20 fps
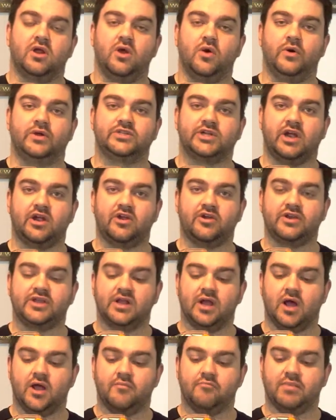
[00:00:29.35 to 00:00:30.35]
which I already
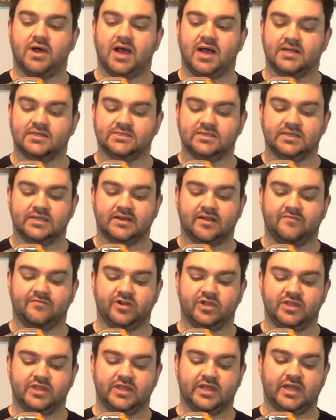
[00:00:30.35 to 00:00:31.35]
unboxed it and
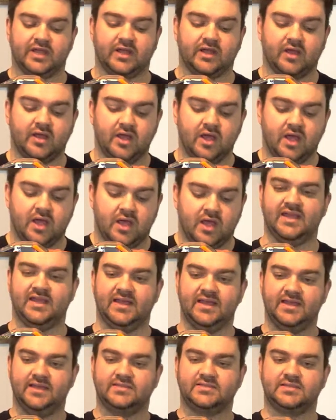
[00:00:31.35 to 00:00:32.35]
everything,
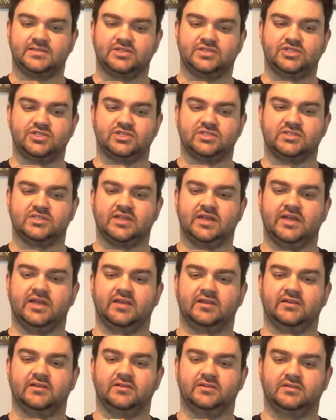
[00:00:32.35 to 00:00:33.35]
it's just like,